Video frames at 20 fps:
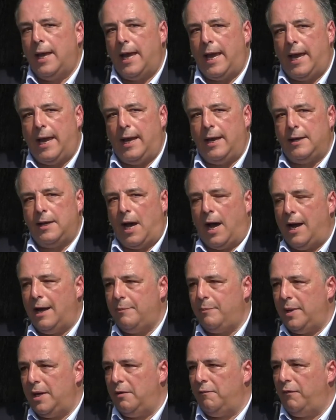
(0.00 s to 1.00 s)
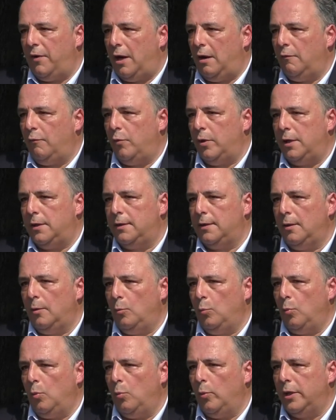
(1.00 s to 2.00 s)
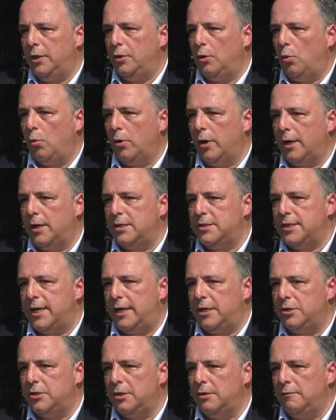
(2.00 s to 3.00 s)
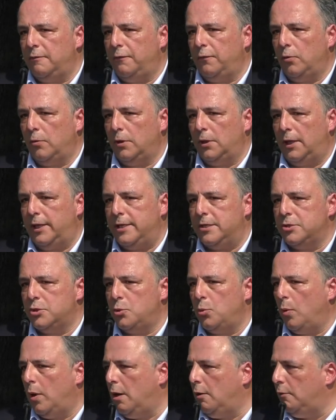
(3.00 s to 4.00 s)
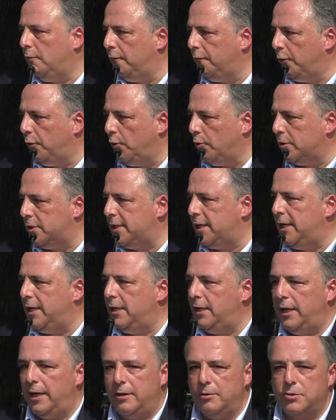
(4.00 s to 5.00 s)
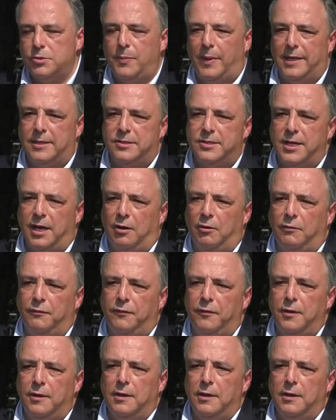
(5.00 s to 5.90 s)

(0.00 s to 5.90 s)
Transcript: And I've been involved with, with the organization for at least 12, 13 years myself.